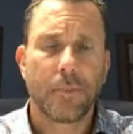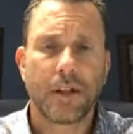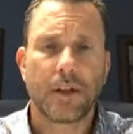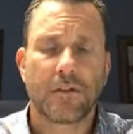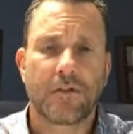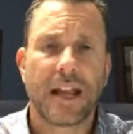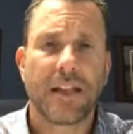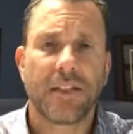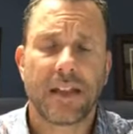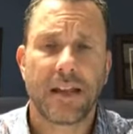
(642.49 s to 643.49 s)
But your
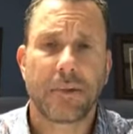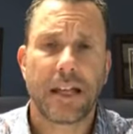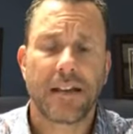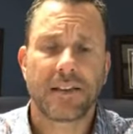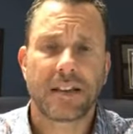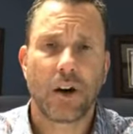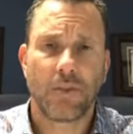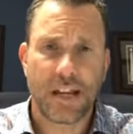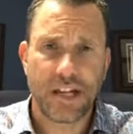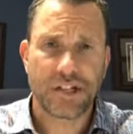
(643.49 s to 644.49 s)
faith in
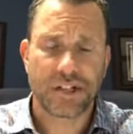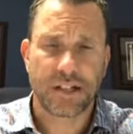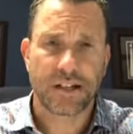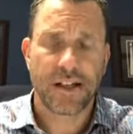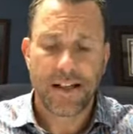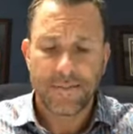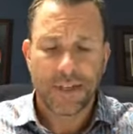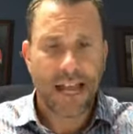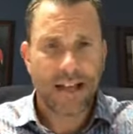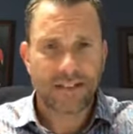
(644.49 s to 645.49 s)
salvation
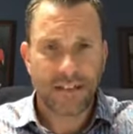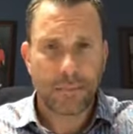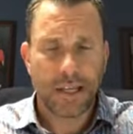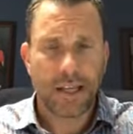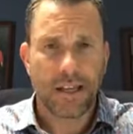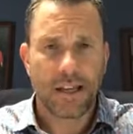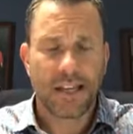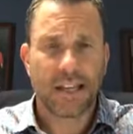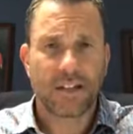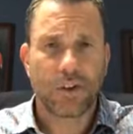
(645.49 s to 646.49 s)
has to be
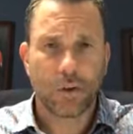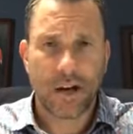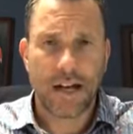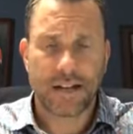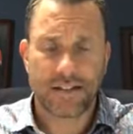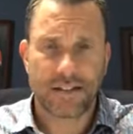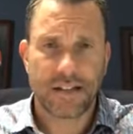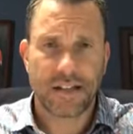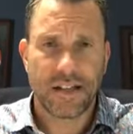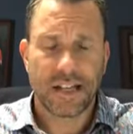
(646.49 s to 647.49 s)
in Christ.